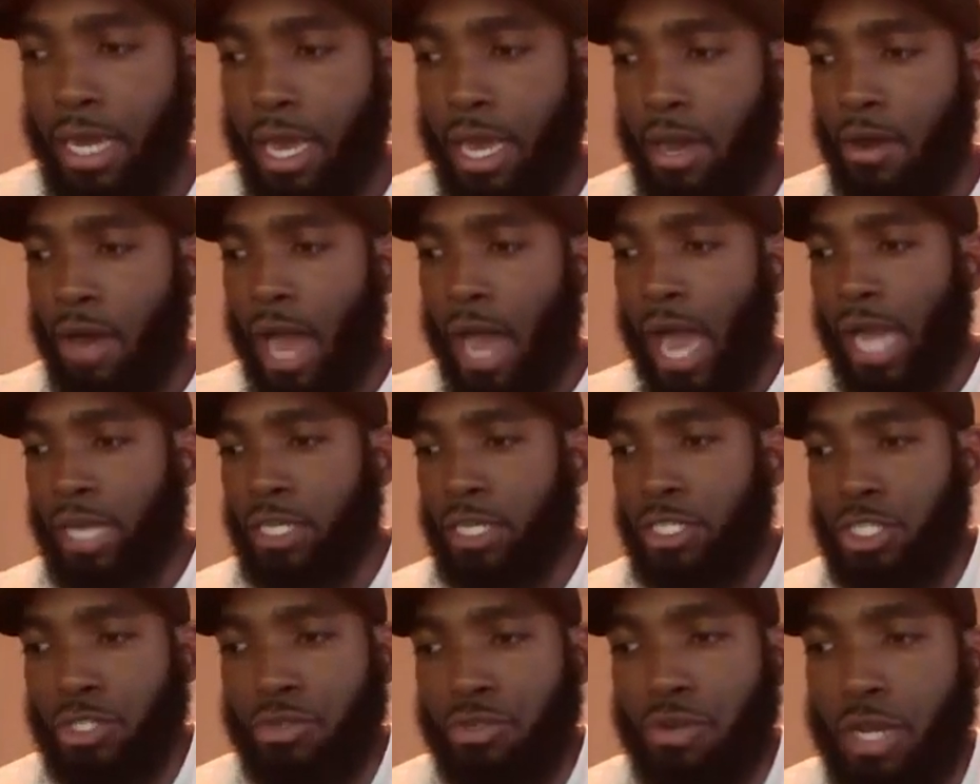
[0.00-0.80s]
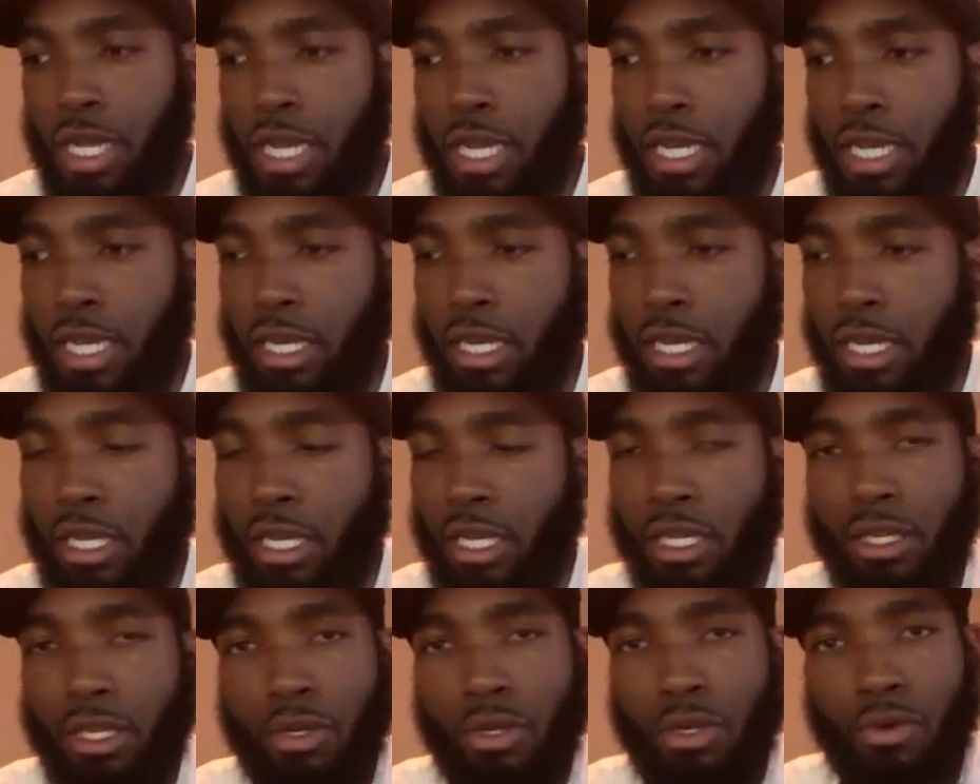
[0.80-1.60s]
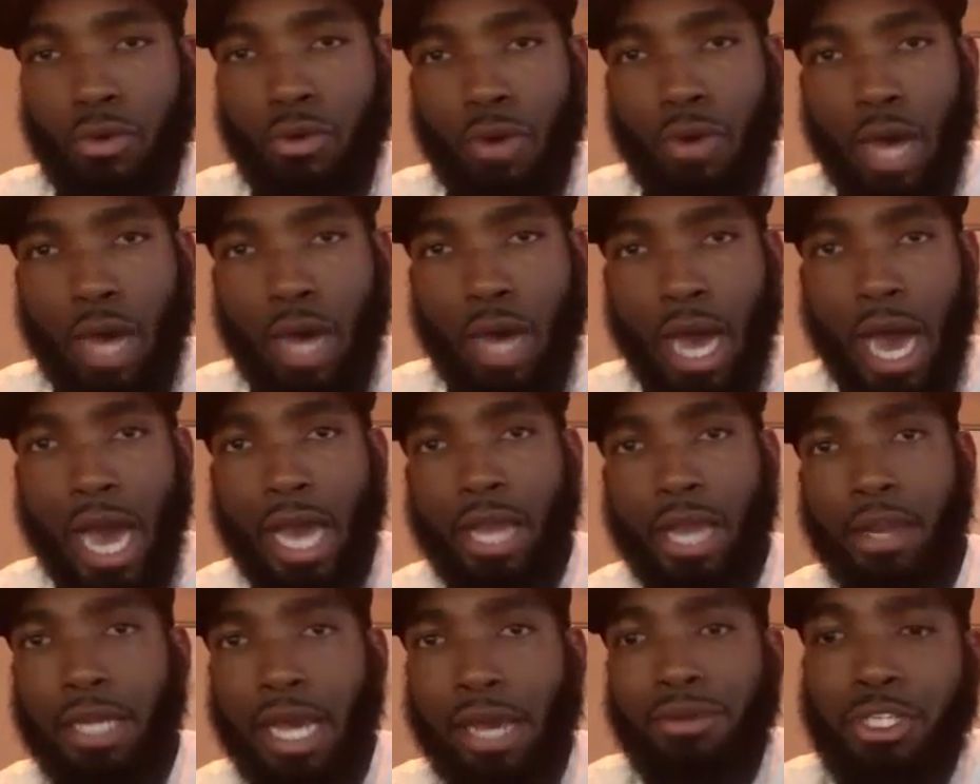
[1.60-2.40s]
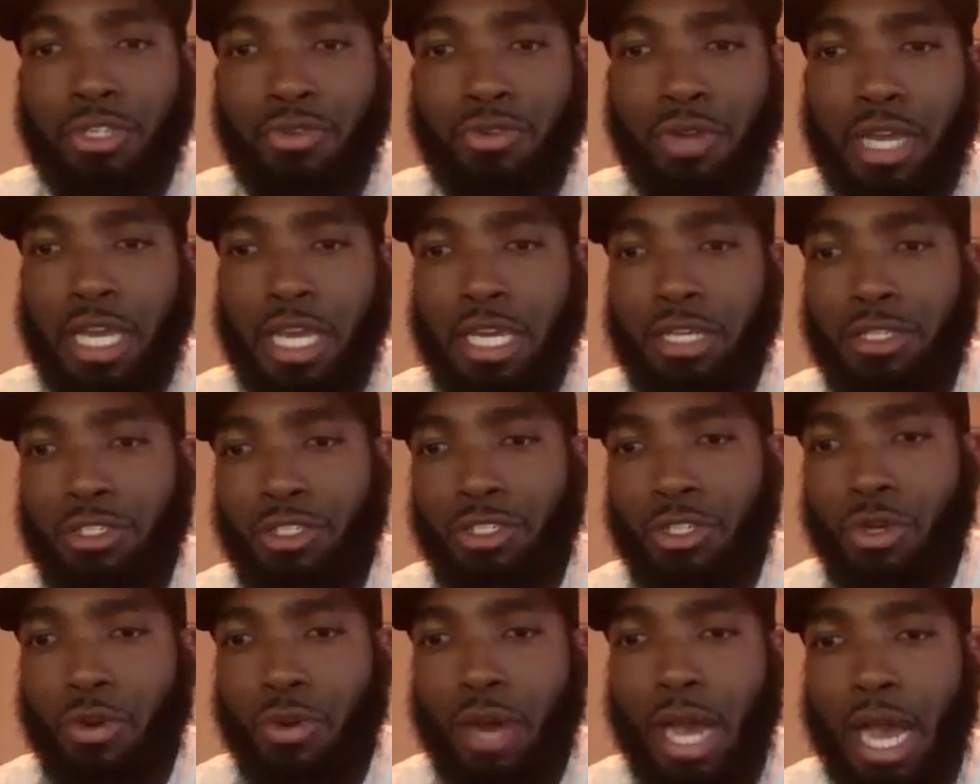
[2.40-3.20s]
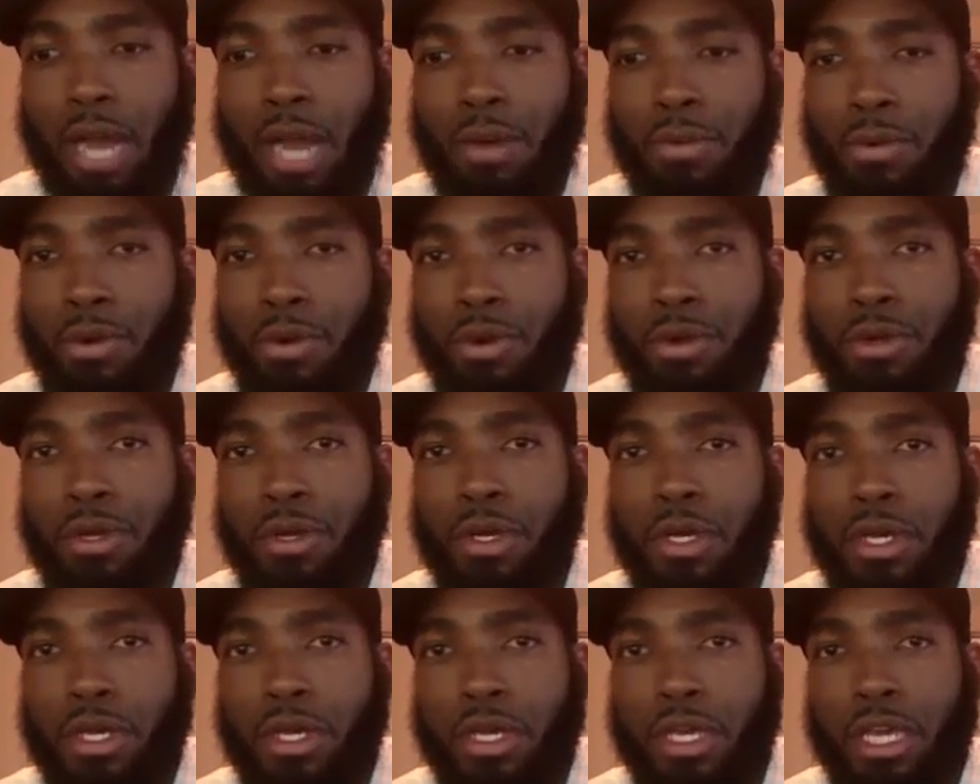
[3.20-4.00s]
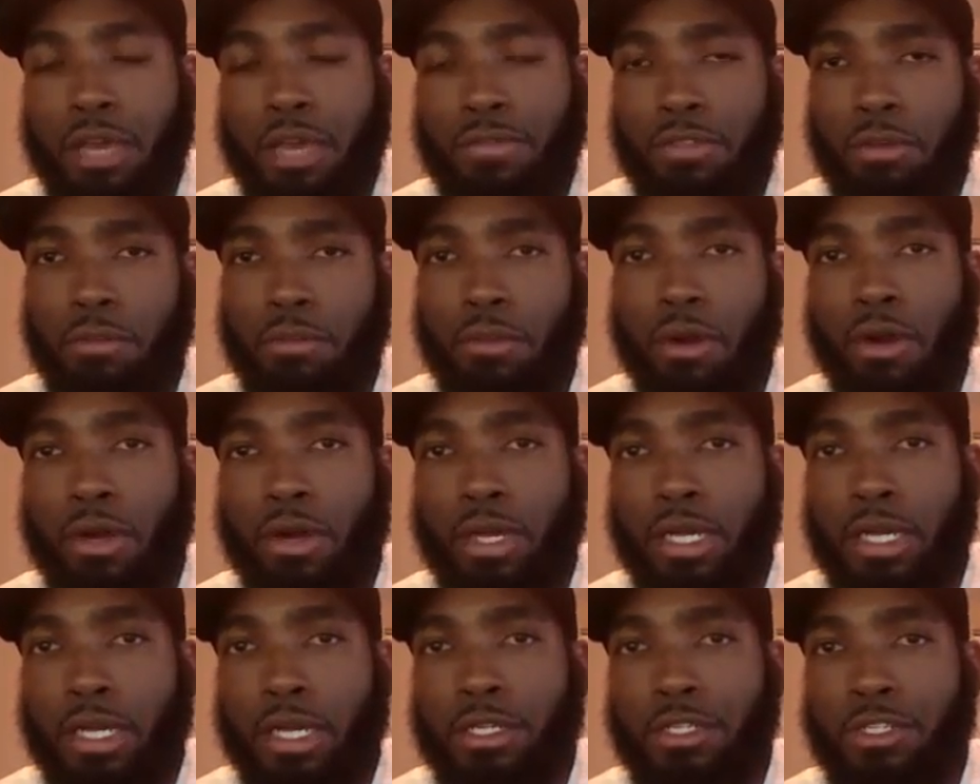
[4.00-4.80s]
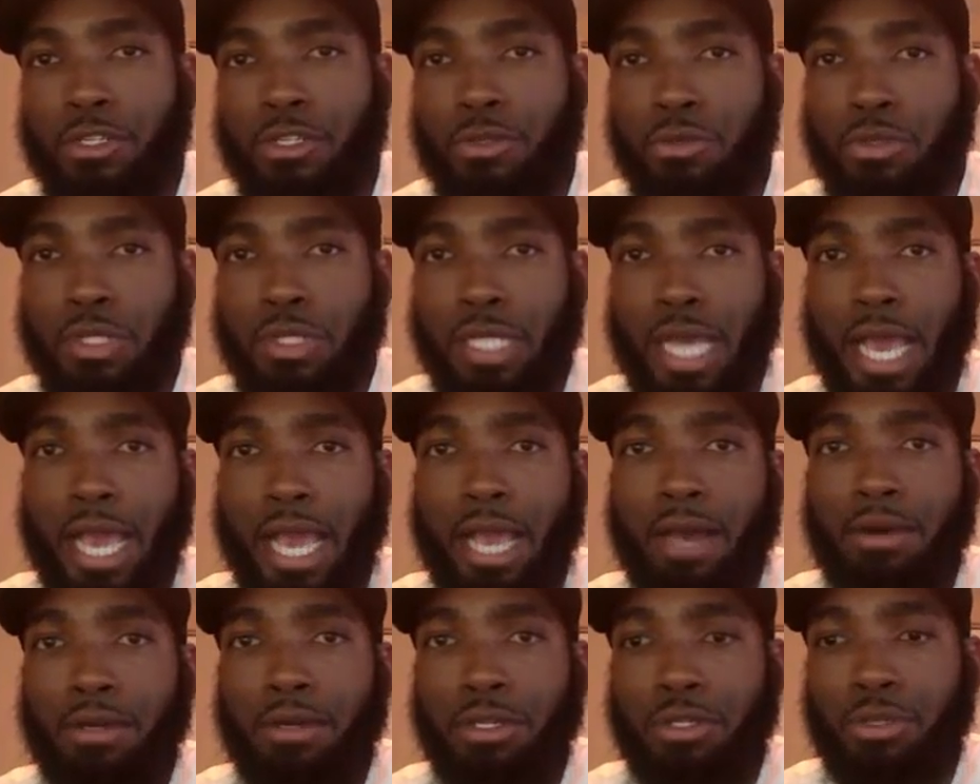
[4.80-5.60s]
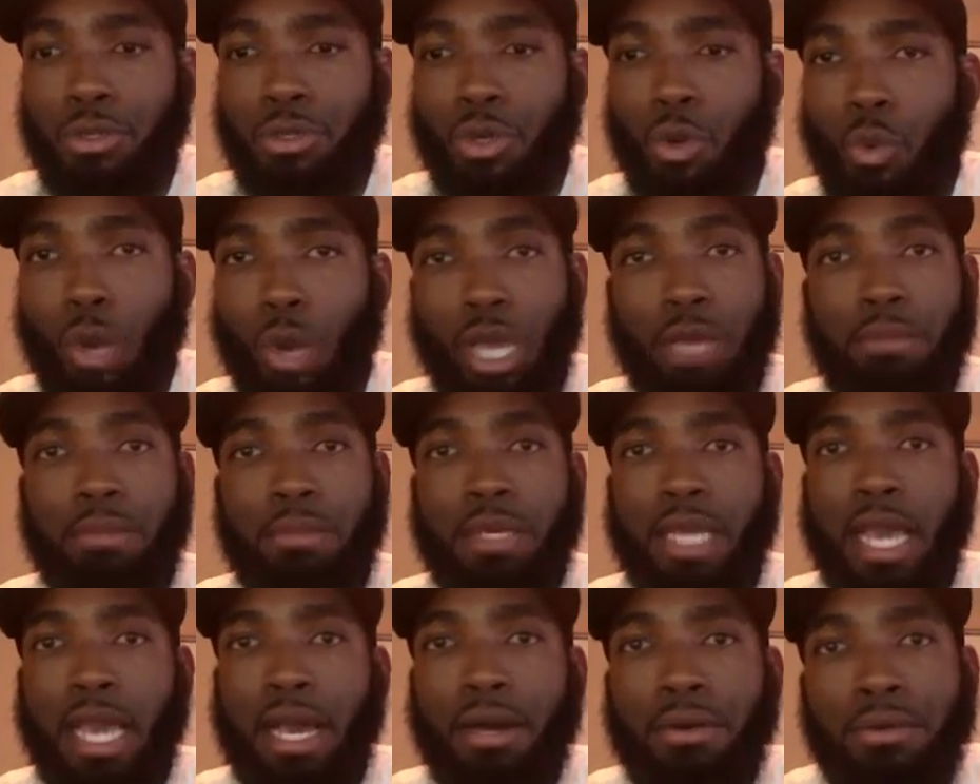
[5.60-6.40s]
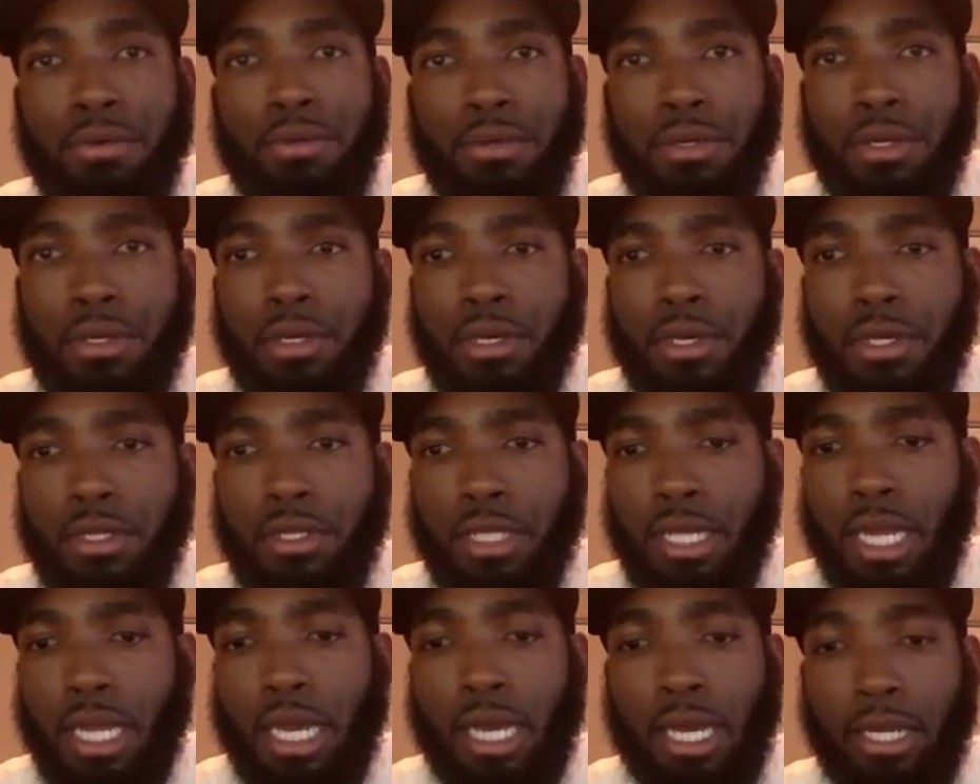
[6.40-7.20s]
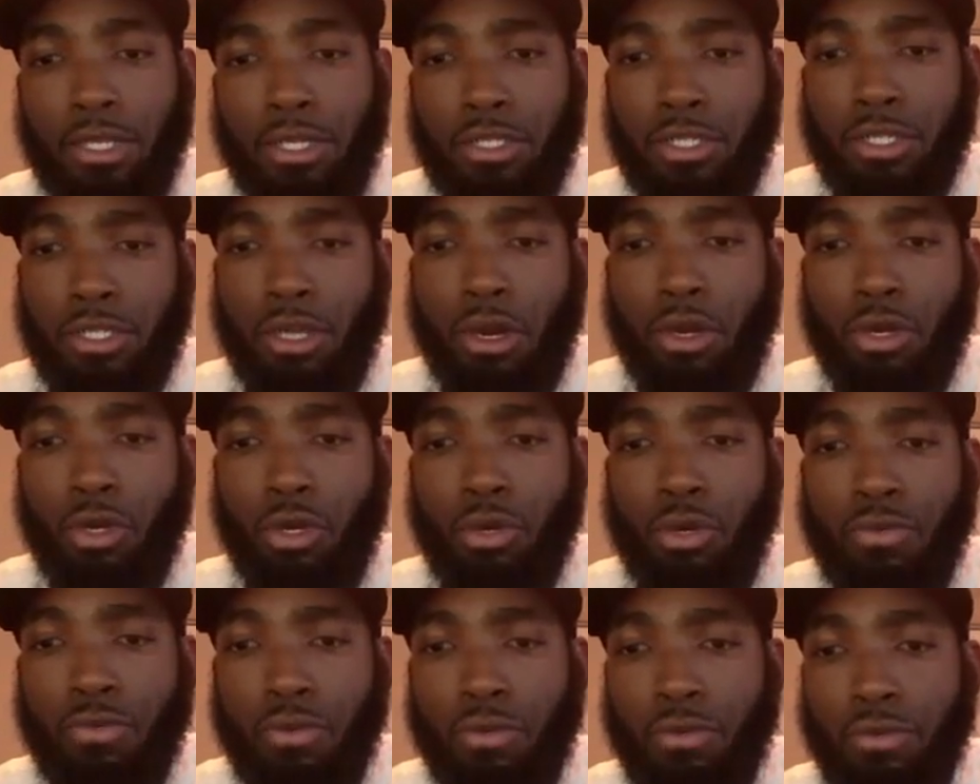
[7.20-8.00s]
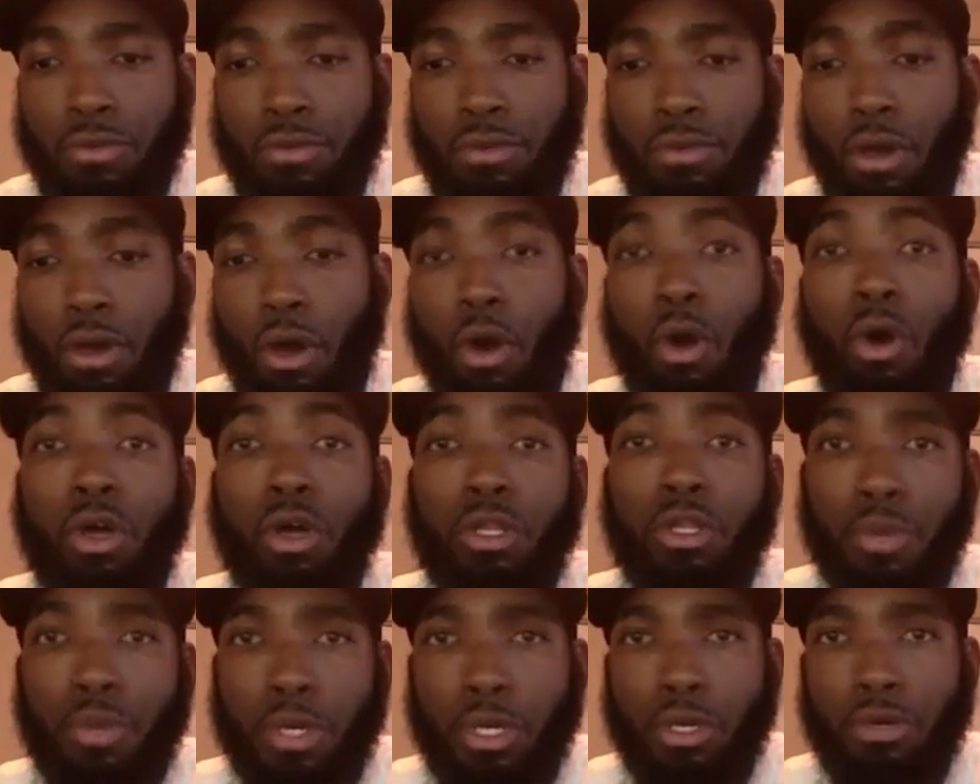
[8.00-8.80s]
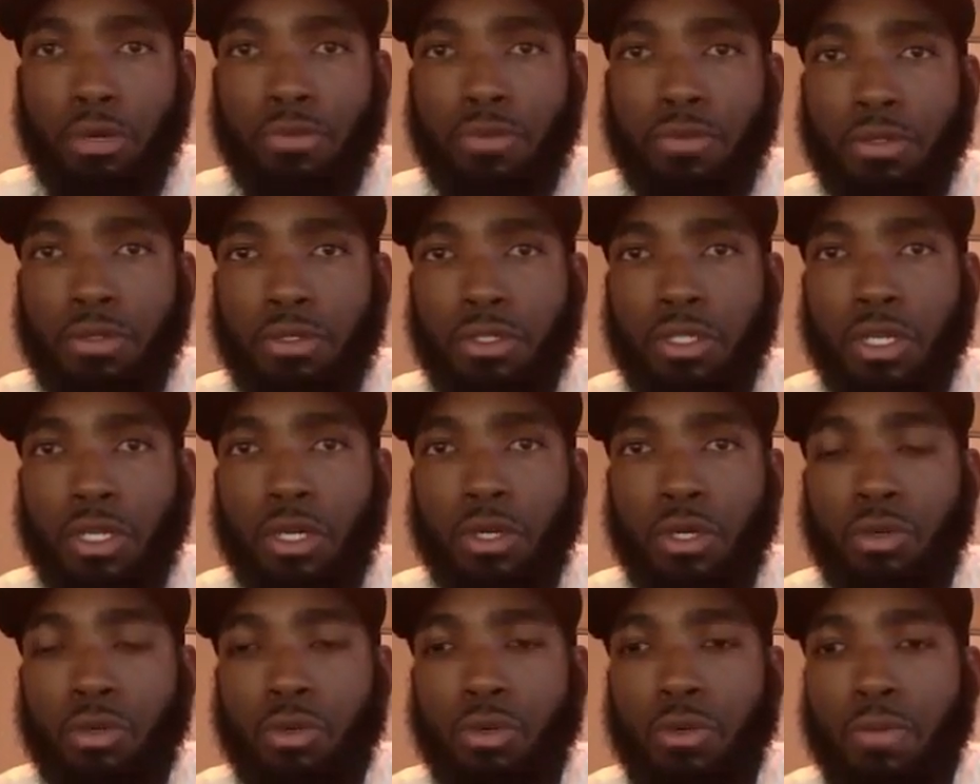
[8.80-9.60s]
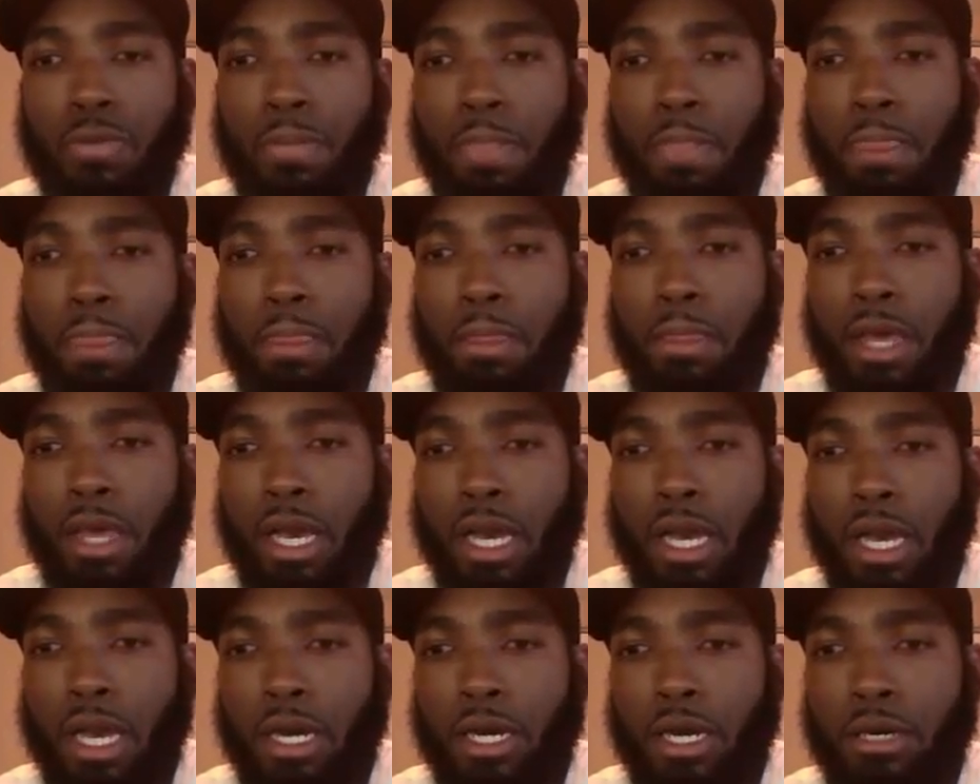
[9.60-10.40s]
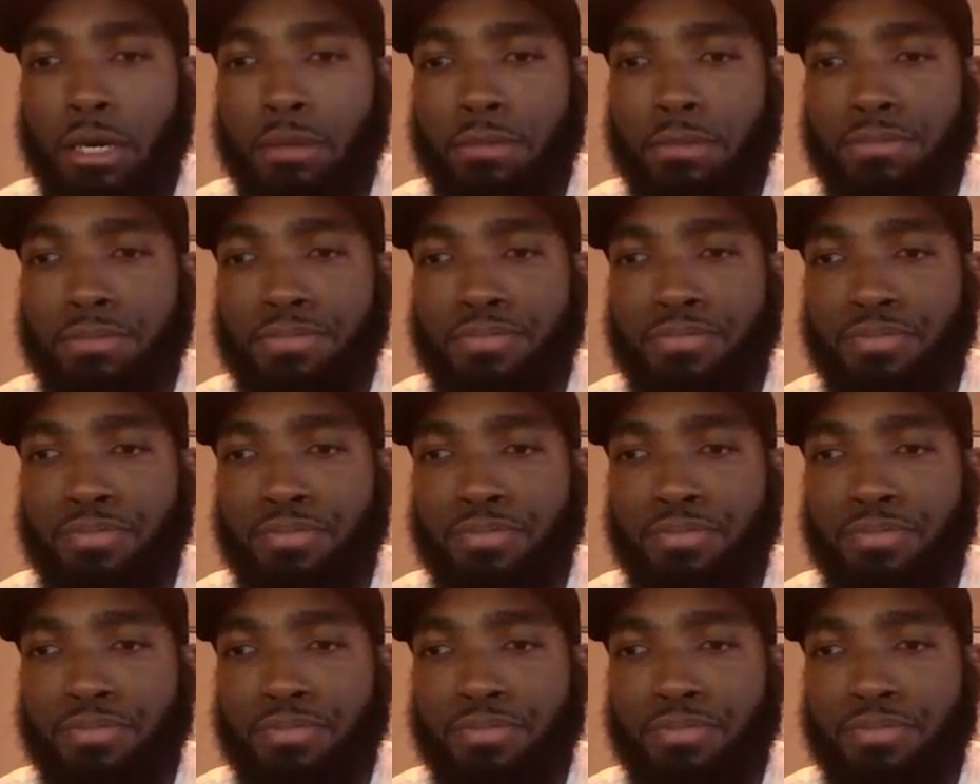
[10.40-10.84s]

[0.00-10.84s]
now i can trade a little higher but i don't need to trade so high where if the market shoots down it's going to wipe me out then i got to start over all the way over so um,